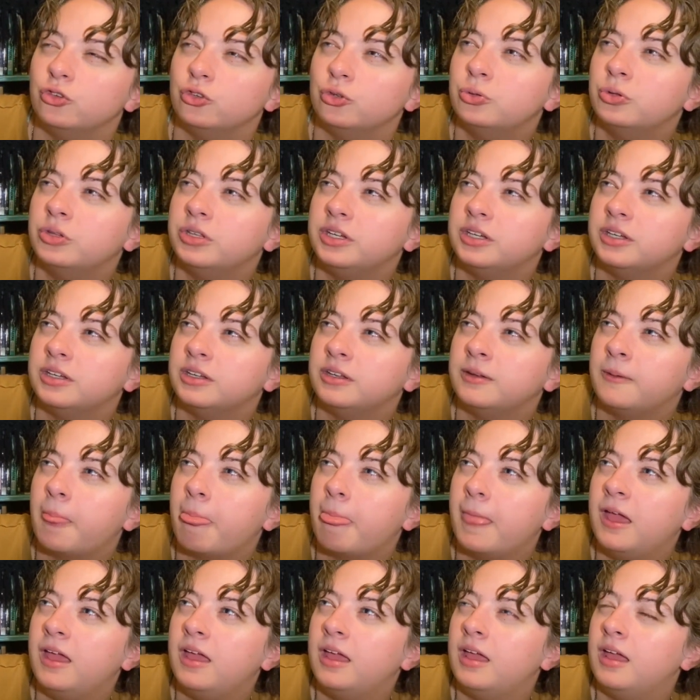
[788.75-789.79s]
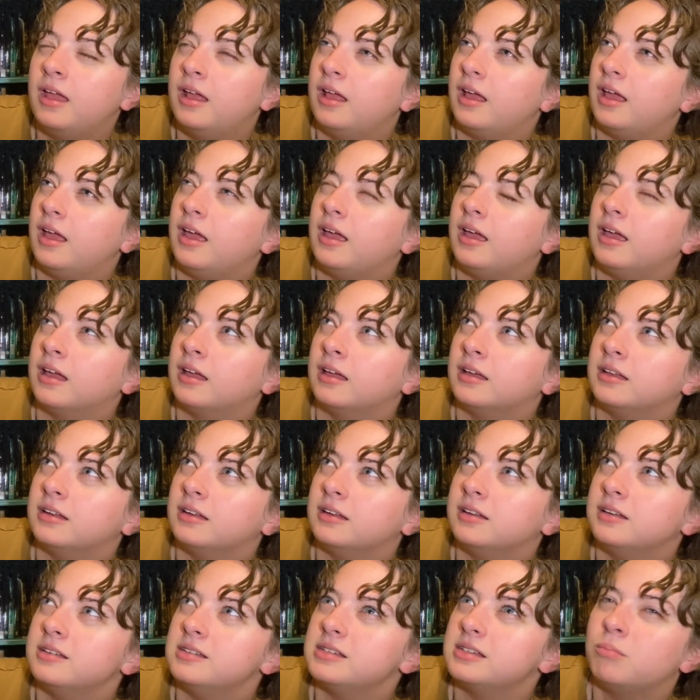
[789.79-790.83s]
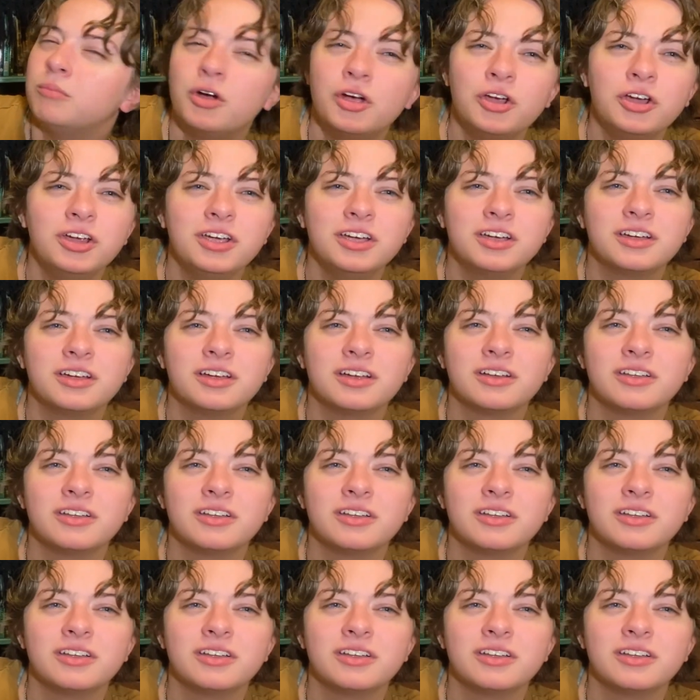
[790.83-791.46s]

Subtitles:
Julian, and Mark,